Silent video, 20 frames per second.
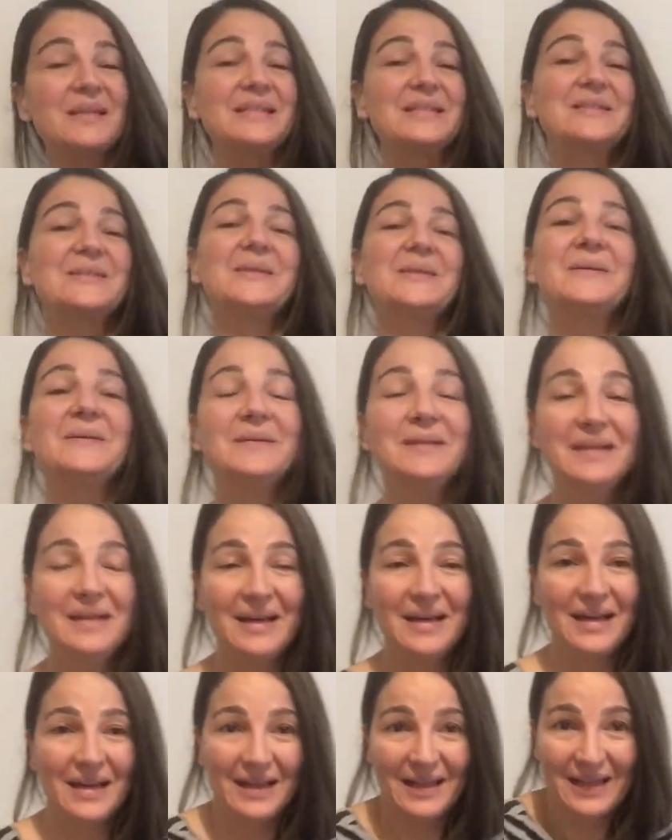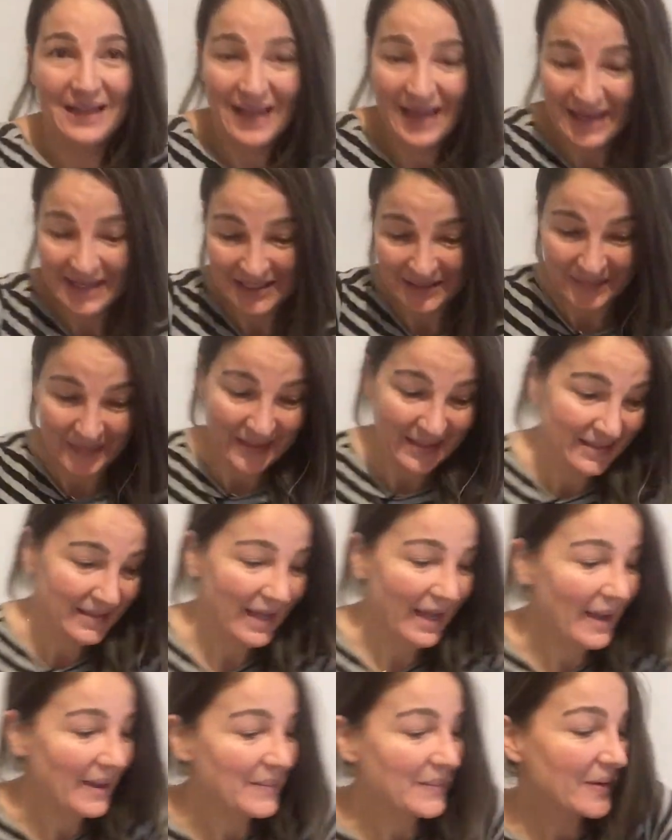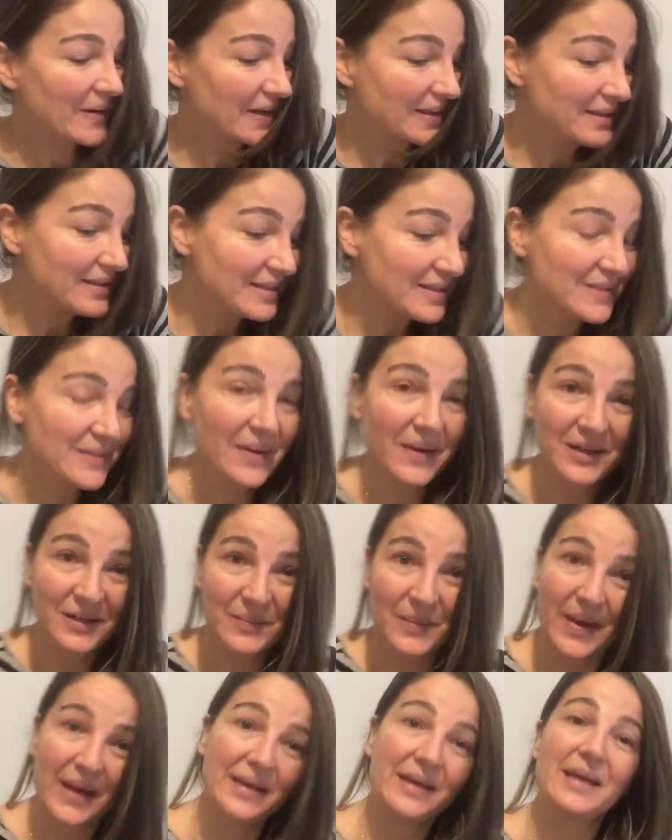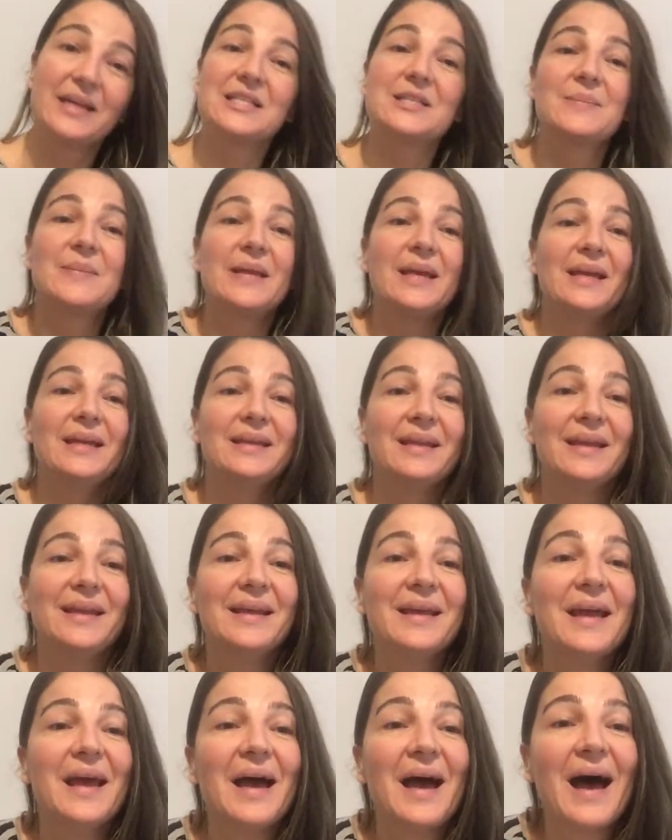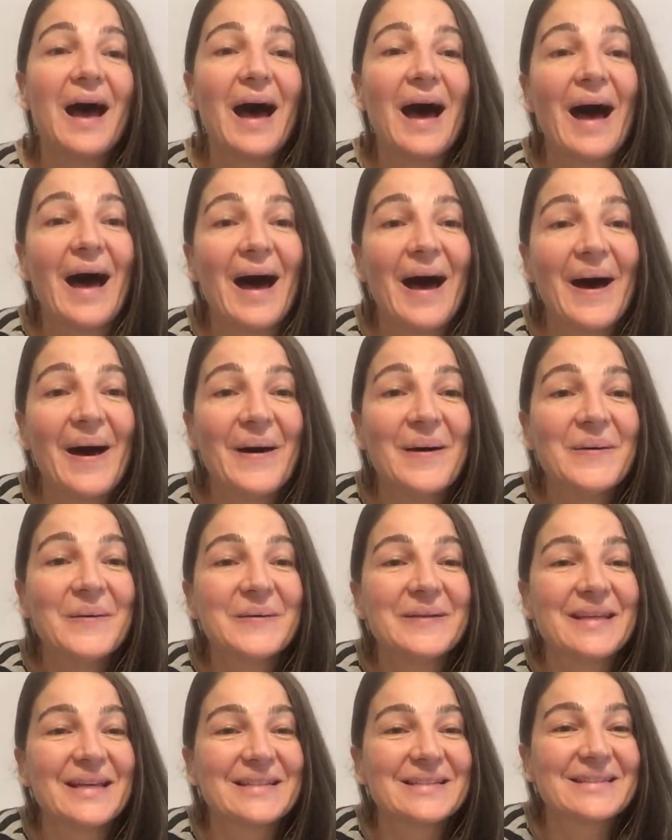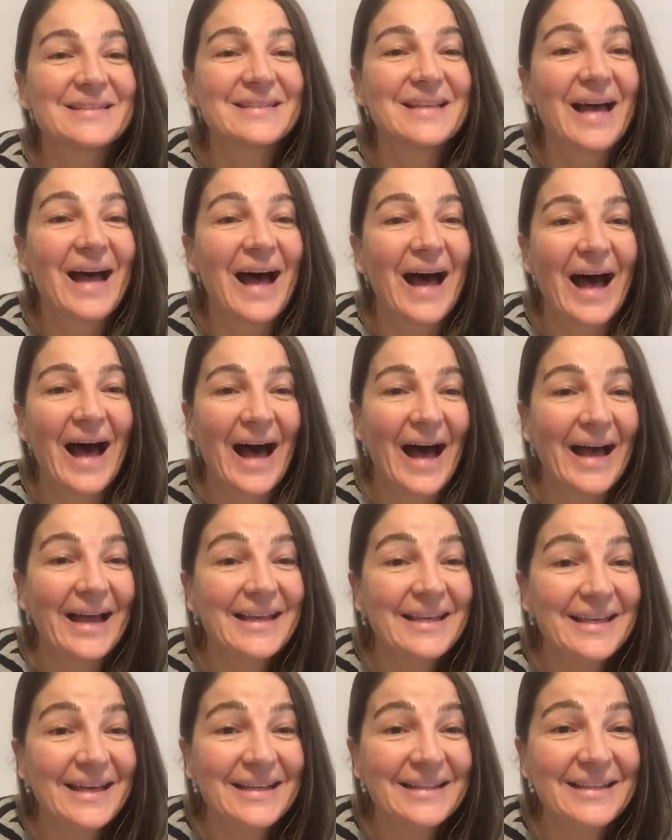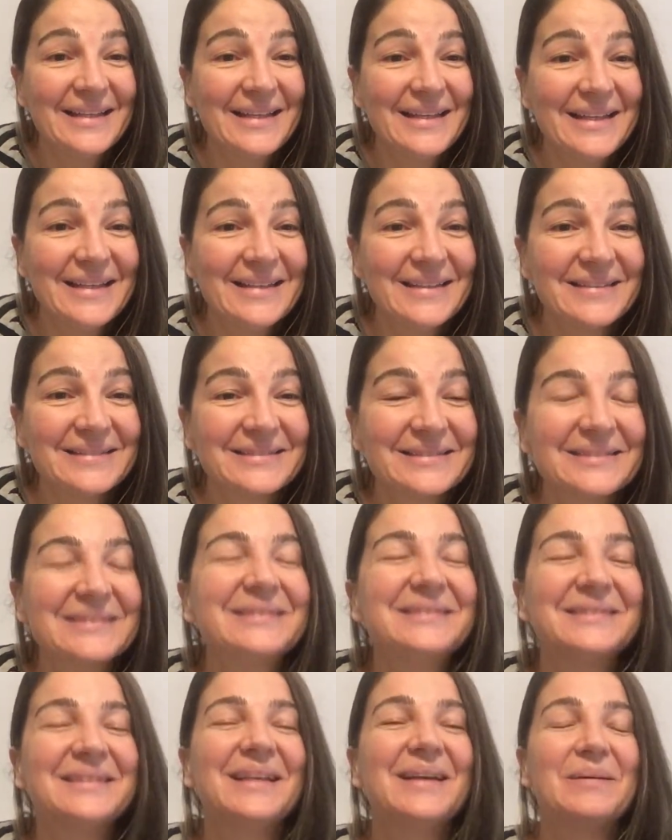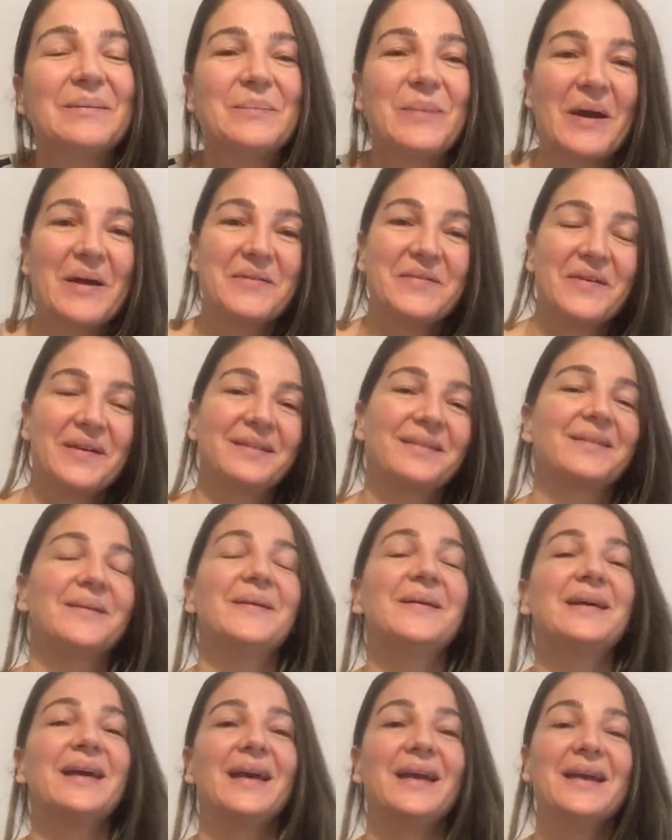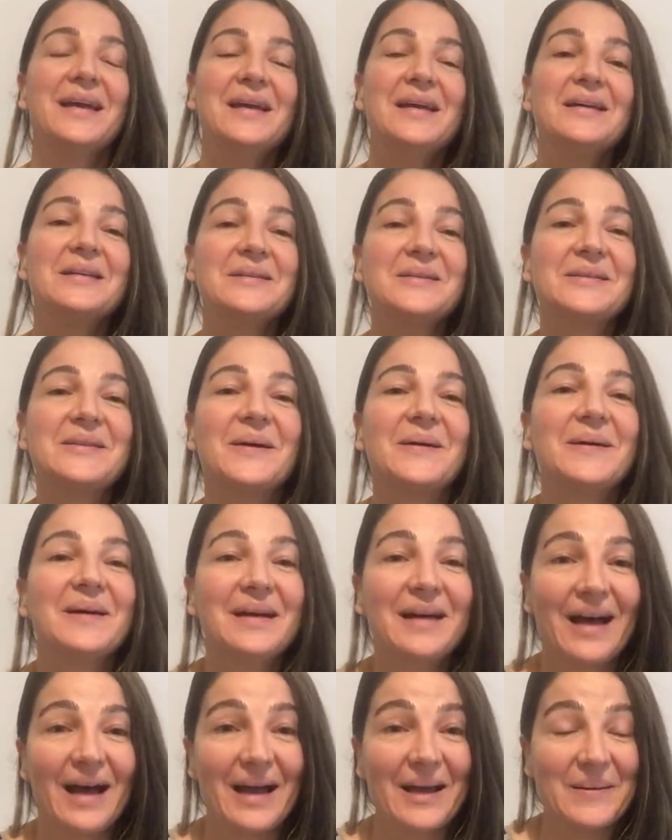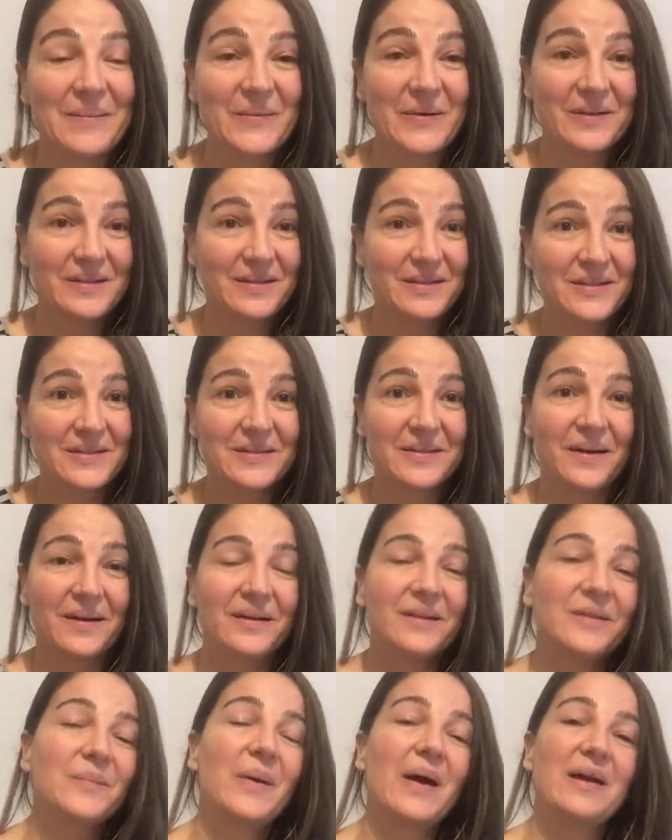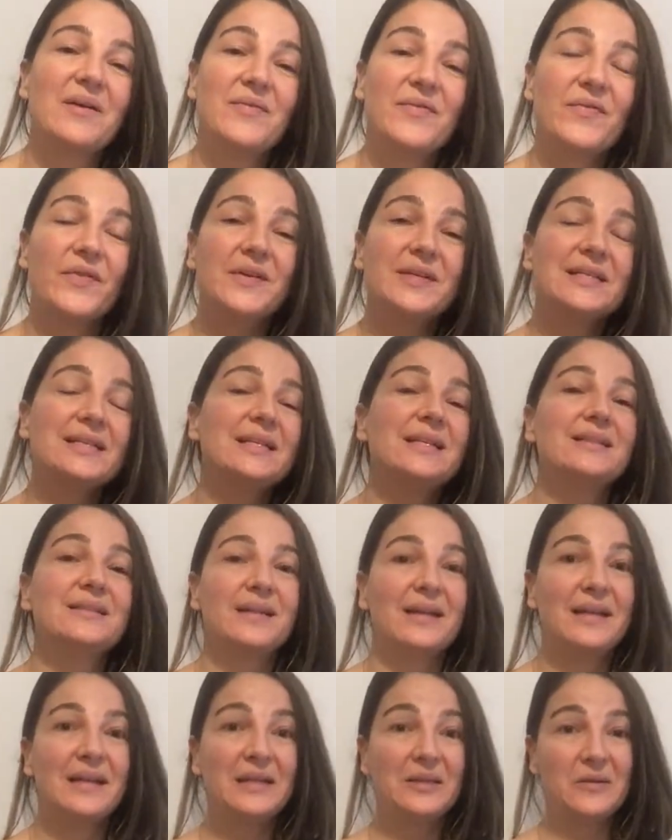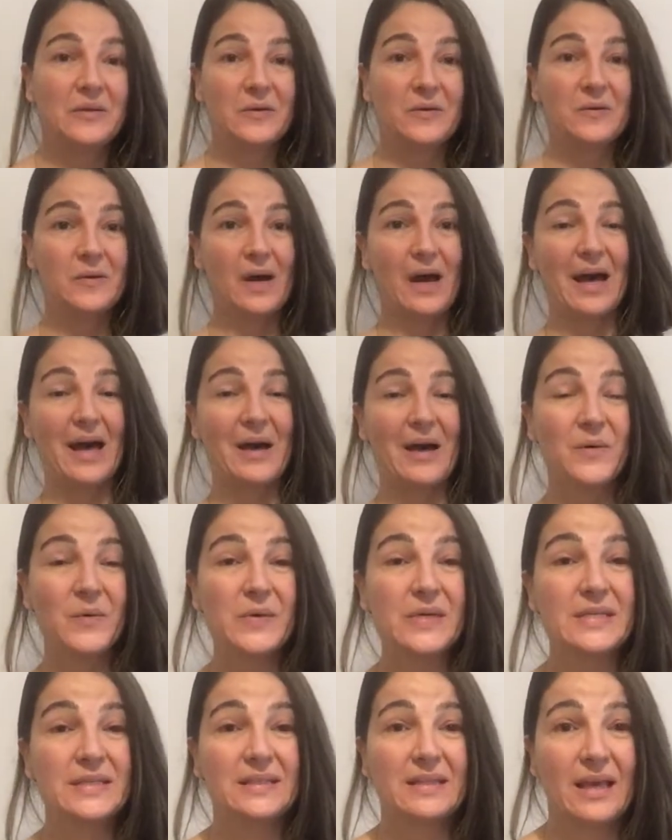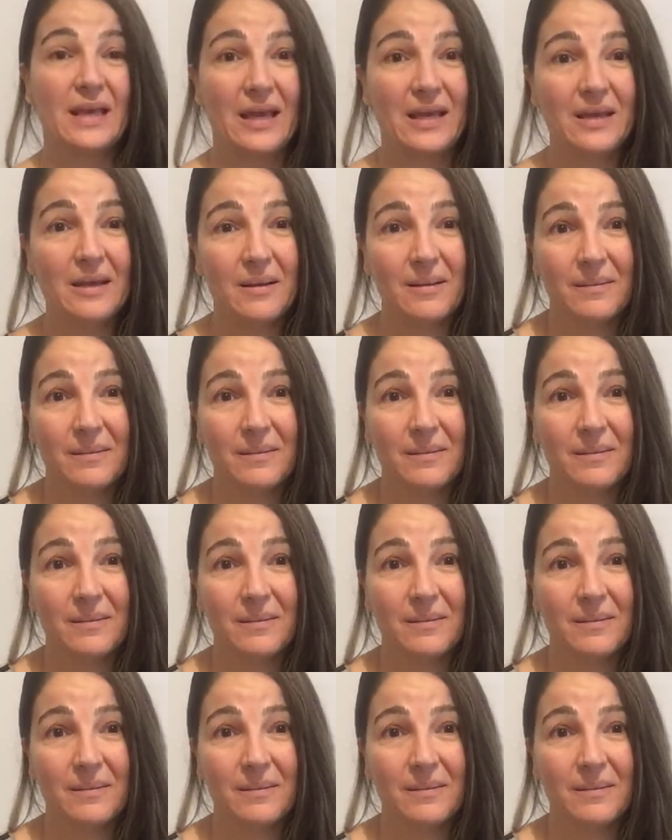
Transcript: so let's begin. I'm gonna start by explaining how, yes, hi Yanni. Perfect, okay. So I'm gonna start by firstly telling you how we say